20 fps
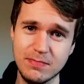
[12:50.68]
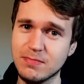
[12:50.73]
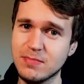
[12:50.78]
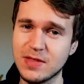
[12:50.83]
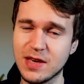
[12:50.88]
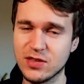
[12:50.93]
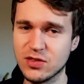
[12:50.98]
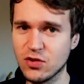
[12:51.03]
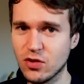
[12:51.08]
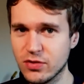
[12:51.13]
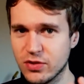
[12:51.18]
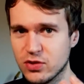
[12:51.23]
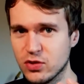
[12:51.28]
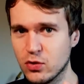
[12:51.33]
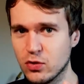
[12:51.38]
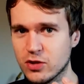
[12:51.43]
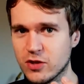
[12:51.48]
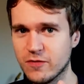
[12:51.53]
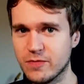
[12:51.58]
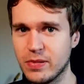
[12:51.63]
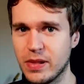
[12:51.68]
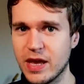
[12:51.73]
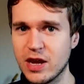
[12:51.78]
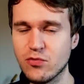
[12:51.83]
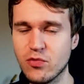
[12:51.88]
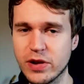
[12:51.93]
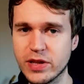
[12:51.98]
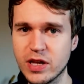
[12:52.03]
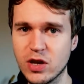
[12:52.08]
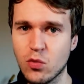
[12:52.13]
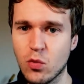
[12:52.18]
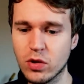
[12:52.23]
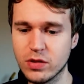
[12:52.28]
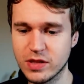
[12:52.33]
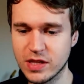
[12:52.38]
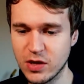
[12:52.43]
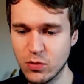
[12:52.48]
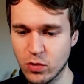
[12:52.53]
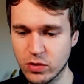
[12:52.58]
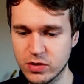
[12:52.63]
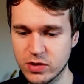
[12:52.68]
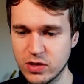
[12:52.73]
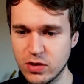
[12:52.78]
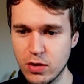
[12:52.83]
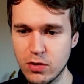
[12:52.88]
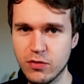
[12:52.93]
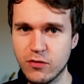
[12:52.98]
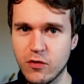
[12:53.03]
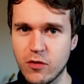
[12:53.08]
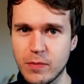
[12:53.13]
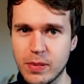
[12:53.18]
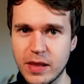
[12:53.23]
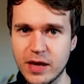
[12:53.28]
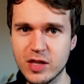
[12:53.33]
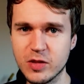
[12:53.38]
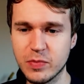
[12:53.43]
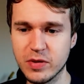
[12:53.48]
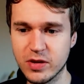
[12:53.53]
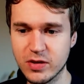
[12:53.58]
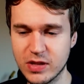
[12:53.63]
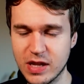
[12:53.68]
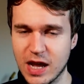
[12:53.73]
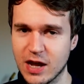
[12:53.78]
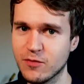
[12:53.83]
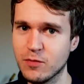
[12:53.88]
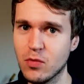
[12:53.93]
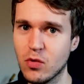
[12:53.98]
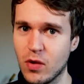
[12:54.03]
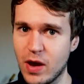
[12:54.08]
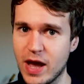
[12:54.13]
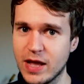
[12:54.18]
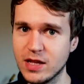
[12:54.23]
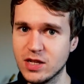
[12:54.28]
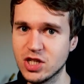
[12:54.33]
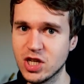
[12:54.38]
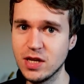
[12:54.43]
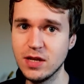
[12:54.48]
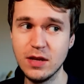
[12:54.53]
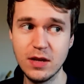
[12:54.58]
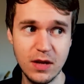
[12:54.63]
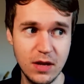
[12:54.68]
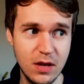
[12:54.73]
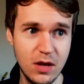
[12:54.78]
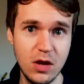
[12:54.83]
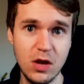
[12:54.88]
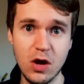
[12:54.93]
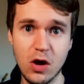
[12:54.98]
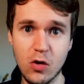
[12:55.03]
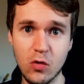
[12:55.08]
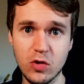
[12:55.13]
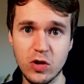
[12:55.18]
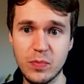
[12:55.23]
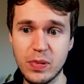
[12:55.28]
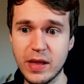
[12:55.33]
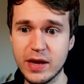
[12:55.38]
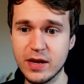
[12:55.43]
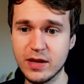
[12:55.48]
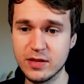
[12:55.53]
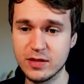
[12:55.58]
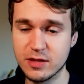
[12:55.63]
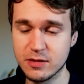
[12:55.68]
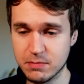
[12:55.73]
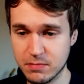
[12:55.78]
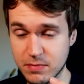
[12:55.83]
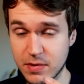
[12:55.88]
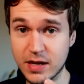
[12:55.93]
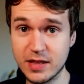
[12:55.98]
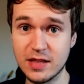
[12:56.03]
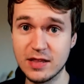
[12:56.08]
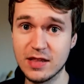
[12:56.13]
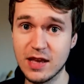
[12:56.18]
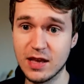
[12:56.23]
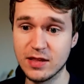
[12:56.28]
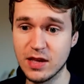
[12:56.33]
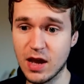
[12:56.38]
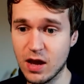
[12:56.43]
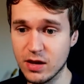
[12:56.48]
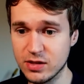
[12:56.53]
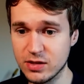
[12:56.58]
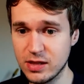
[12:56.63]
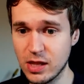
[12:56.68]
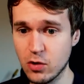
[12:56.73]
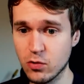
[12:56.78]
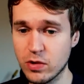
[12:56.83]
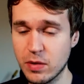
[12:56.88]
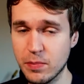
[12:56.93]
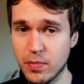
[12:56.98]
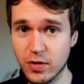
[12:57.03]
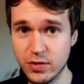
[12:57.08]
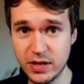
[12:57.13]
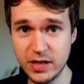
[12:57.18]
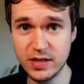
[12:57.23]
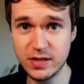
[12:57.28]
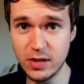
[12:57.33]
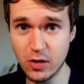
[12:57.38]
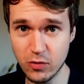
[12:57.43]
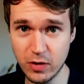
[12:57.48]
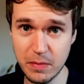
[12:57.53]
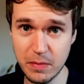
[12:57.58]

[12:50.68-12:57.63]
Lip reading: That's not the sort of play Rangnick wants. He wants youthful players because they have more energy. Older players, as he says, are slower in body, slower in